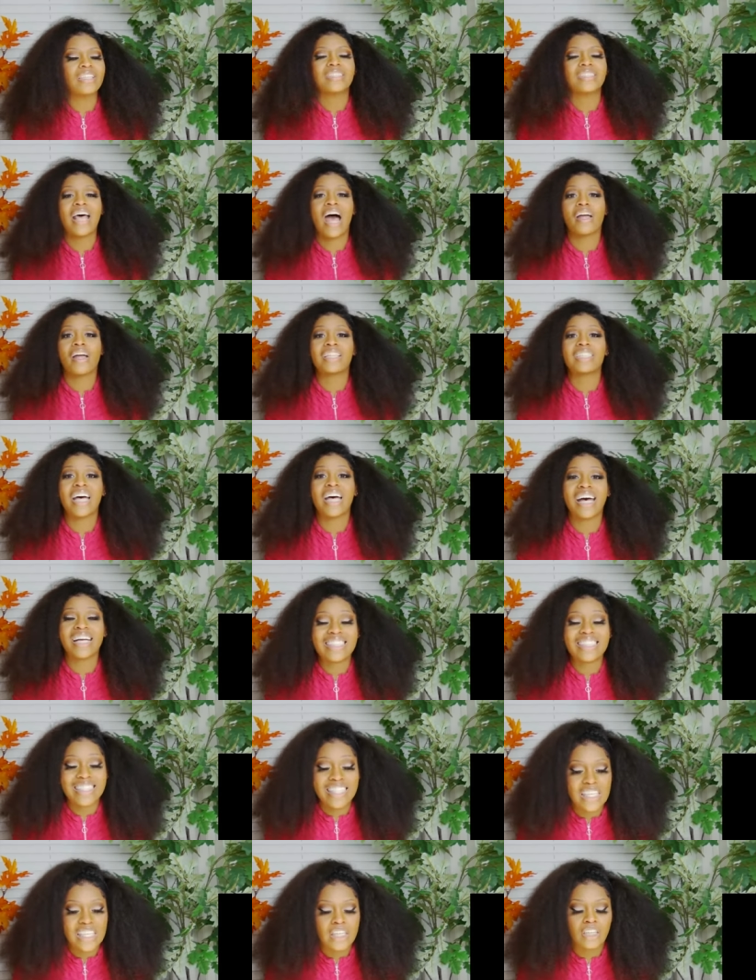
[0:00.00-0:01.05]
stallion's
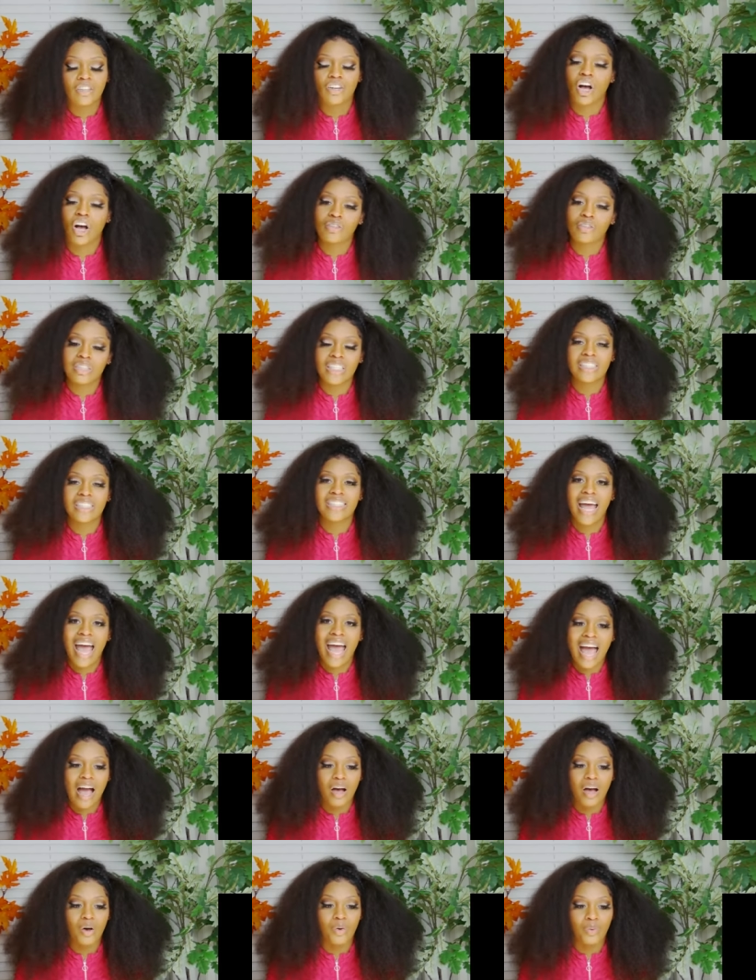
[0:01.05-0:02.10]
auntie. Go sit
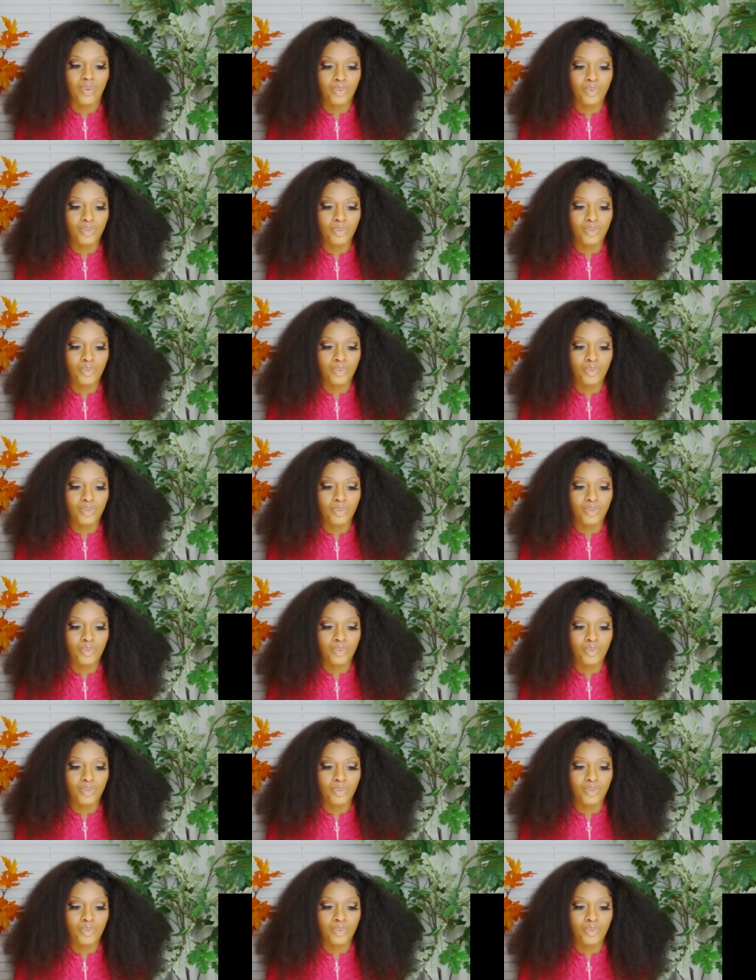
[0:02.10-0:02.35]
down.